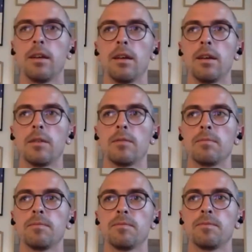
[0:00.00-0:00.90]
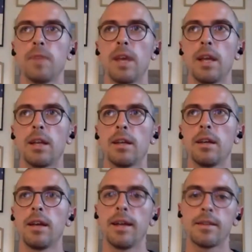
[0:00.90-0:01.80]
And
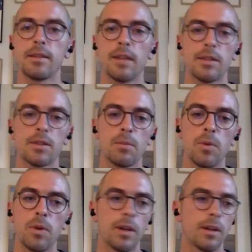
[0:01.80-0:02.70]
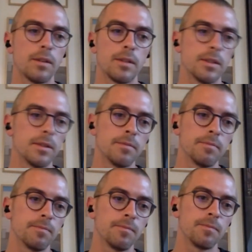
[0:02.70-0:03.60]
at some point,
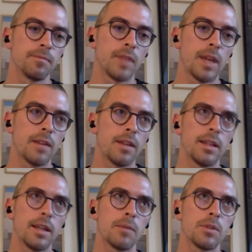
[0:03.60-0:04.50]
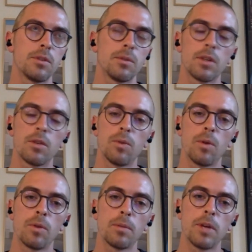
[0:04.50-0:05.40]
I think that was during
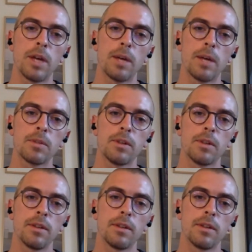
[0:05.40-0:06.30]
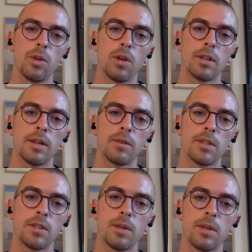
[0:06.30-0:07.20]
Corona perhaps, and the whole lockdown
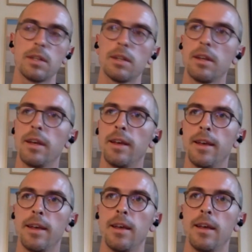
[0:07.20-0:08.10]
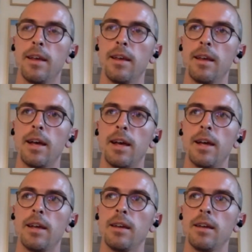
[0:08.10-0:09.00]
situation,
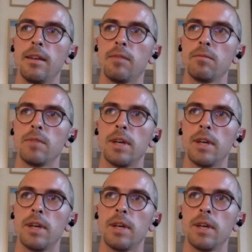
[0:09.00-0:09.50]
I